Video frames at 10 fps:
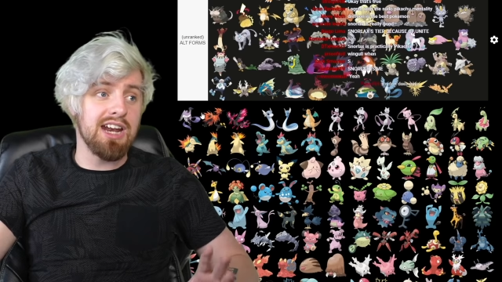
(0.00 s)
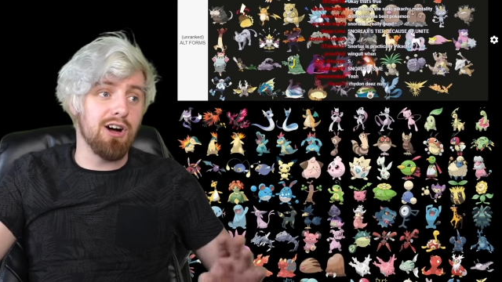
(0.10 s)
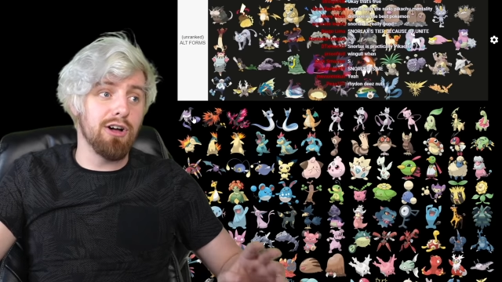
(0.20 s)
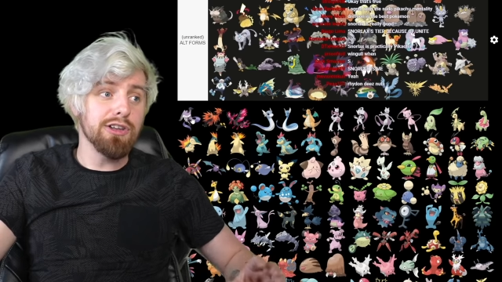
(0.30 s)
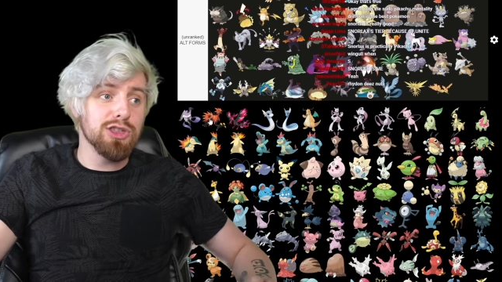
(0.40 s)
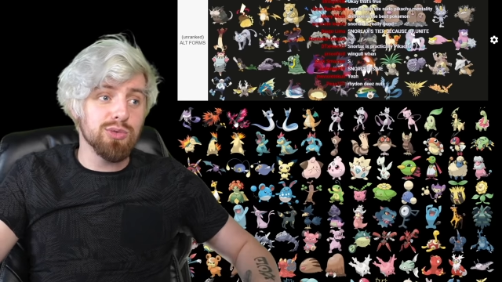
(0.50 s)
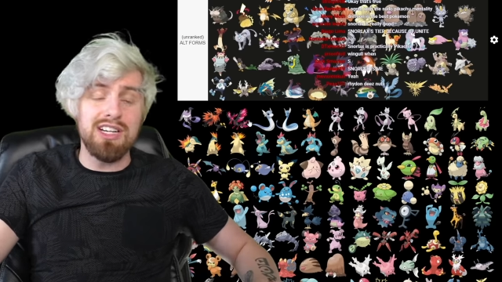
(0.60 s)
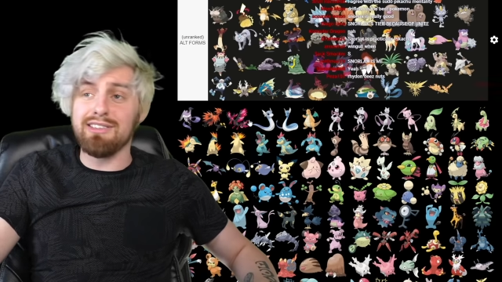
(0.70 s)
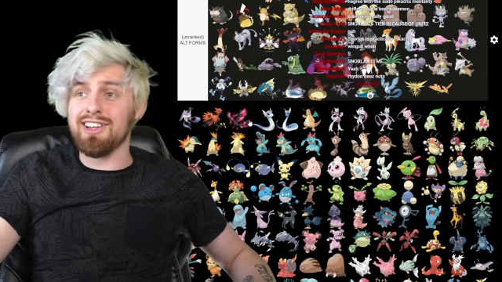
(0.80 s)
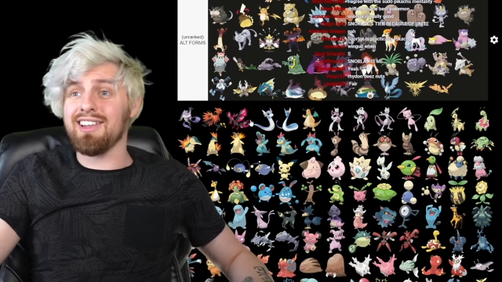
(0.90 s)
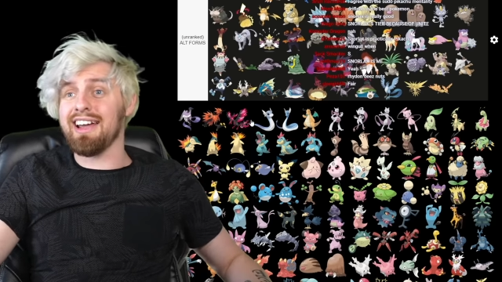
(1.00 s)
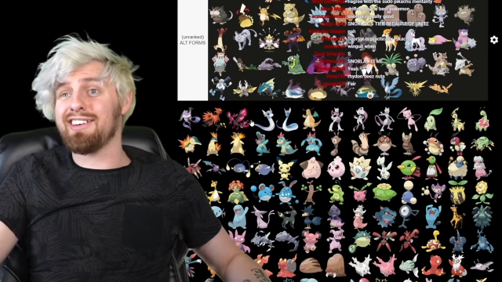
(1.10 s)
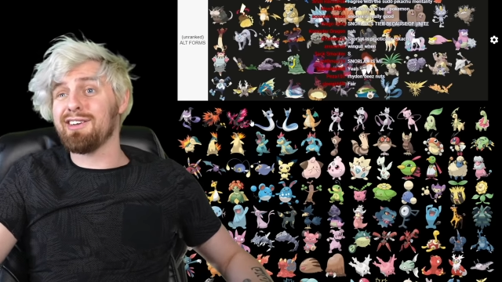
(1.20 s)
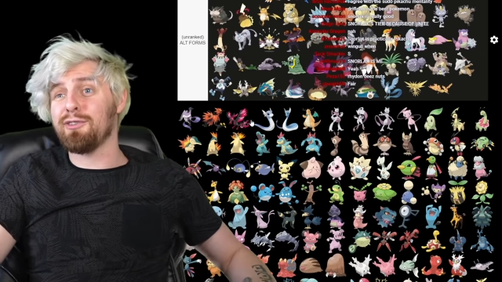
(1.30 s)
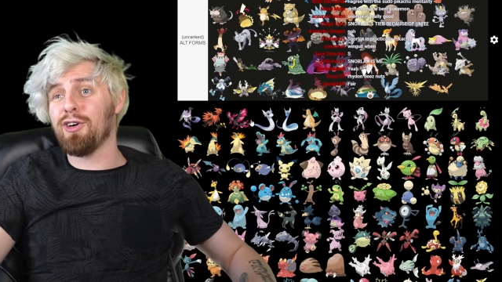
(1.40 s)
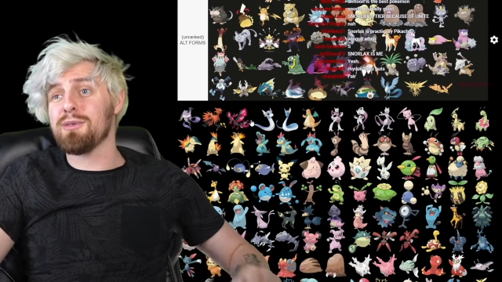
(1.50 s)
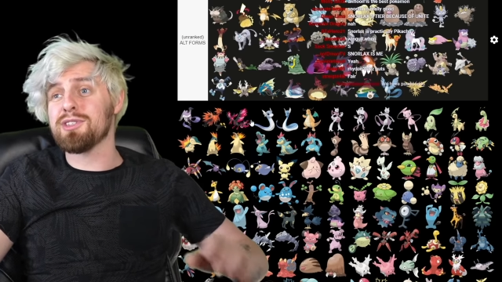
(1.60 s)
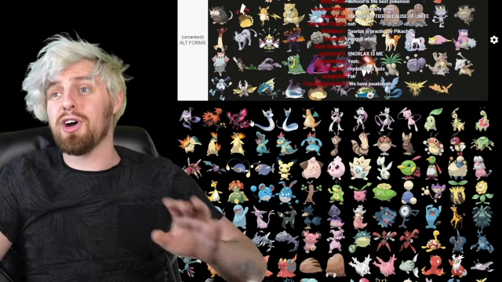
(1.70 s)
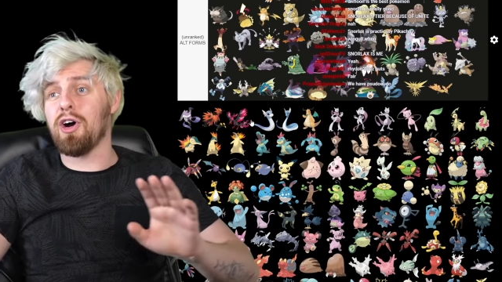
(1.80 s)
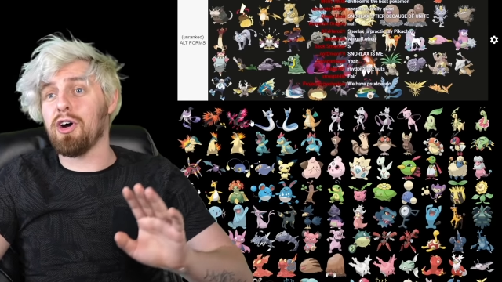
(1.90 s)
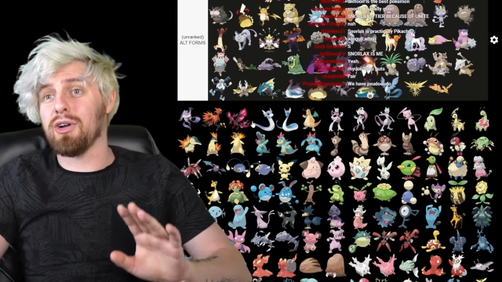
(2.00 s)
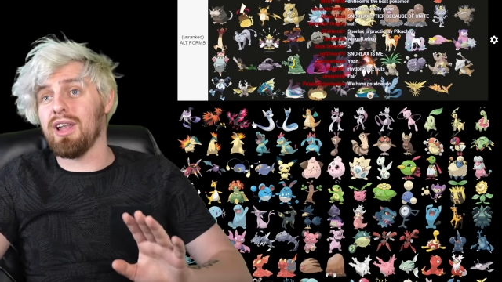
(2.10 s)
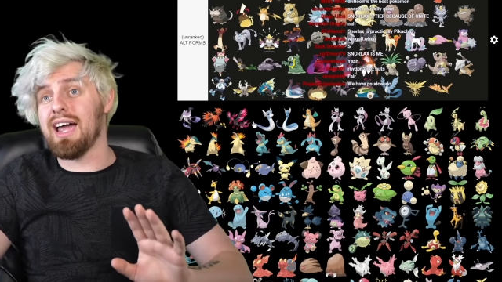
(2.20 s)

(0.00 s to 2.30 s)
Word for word: and all three of the Galarian forms are